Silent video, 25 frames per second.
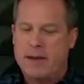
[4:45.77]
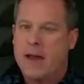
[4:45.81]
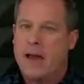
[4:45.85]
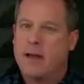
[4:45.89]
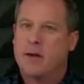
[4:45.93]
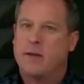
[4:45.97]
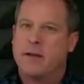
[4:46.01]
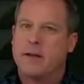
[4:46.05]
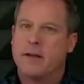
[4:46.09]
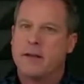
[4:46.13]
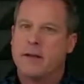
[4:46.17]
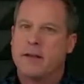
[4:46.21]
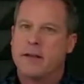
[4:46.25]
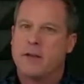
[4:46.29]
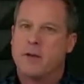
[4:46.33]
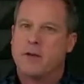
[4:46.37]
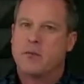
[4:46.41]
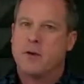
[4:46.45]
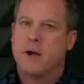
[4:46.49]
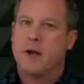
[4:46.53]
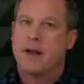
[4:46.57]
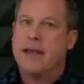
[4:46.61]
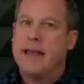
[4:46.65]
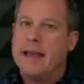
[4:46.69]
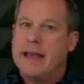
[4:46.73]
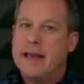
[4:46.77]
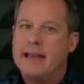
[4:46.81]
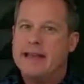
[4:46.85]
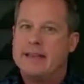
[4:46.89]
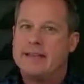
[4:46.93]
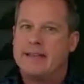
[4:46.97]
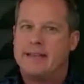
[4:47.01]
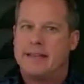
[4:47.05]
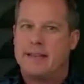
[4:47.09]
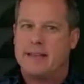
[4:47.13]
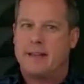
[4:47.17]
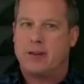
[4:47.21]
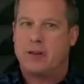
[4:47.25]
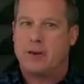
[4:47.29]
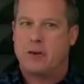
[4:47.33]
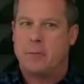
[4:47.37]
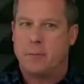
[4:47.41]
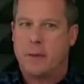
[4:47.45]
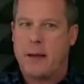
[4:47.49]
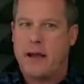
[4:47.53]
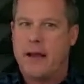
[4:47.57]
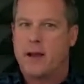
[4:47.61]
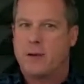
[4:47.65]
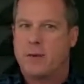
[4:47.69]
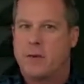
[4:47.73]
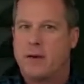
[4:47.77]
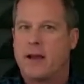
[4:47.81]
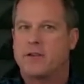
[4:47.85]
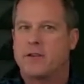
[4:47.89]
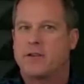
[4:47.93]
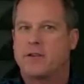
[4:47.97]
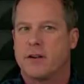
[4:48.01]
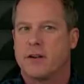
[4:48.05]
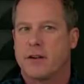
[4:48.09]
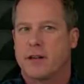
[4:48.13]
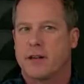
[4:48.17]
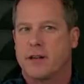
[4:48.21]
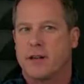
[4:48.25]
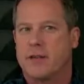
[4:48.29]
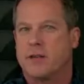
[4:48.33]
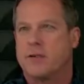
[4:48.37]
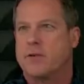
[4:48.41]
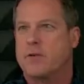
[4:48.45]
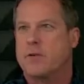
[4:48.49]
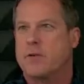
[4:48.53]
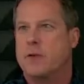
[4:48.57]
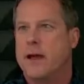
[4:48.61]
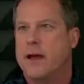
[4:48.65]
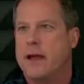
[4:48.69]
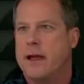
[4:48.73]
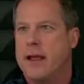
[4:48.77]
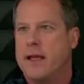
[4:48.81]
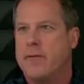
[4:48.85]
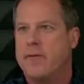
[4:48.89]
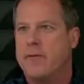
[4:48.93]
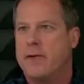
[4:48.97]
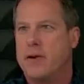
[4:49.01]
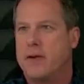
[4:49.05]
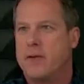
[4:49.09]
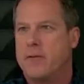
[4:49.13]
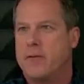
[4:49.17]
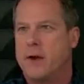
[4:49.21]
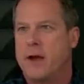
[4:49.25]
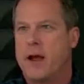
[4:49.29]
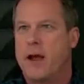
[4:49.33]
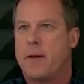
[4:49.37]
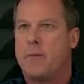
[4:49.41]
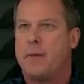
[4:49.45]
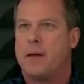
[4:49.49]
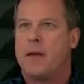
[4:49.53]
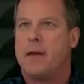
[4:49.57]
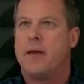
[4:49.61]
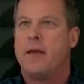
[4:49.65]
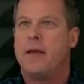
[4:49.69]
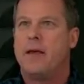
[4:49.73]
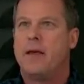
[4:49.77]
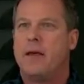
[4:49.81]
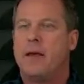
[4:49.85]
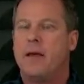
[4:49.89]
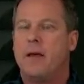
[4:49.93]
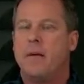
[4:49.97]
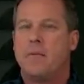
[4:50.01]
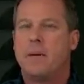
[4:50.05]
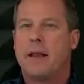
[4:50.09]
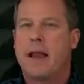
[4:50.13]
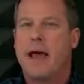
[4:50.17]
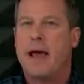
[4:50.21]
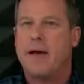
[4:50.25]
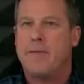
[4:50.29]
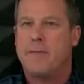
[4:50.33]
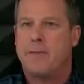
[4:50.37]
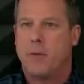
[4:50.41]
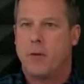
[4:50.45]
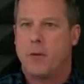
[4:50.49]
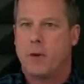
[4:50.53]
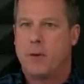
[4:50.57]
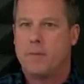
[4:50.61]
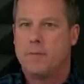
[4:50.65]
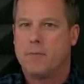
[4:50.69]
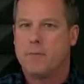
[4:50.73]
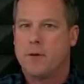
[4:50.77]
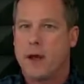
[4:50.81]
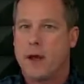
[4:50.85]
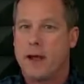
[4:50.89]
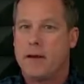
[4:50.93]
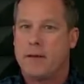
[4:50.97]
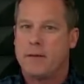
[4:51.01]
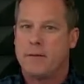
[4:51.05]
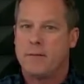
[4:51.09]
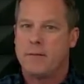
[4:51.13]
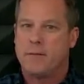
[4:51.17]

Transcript: not only can you run any signal bidirectionally through an AV over IP platform, right?